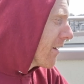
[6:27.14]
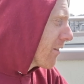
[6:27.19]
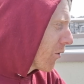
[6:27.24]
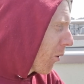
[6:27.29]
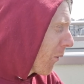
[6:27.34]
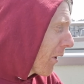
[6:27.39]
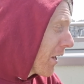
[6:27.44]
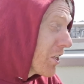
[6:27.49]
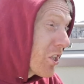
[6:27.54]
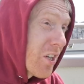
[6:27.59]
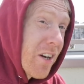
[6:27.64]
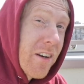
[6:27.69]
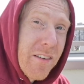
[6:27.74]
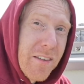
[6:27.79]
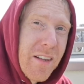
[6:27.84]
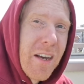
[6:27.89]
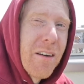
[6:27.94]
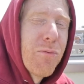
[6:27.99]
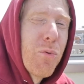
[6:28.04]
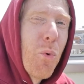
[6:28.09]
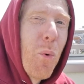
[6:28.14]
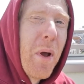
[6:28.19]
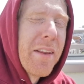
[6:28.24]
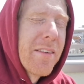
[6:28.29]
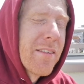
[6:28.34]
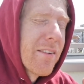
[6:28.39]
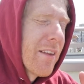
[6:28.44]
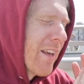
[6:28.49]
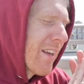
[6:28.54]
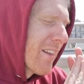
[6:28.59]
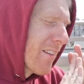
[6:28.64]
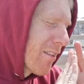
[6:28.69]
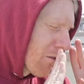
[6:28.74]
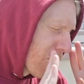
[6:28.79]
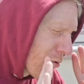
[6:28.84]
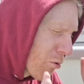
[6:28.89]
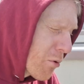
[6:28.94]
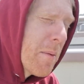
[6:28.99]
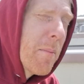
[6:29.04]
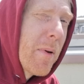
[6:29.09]
installation itself went
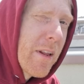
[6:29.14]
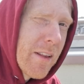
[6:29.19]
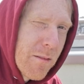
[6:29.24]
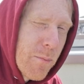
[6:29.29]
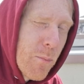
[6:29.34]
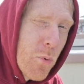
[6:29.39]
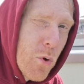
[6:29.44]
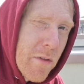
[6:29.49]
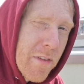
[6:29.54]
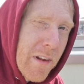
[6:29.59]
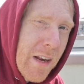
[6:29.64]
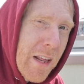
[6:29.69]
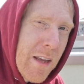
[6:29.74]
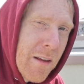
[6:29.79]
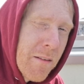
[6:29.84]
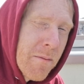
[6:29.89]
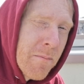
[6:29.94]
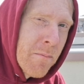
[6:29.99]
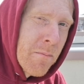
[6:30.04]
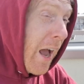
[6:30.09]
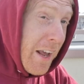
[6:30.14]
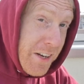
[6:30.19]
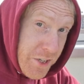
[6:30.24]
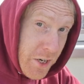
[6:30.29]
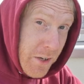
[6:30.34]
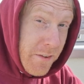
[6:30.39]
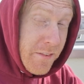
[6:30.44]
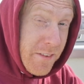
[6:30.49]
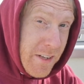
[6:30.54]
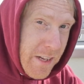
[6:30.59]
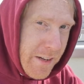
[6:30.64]
extremely smoothly. I just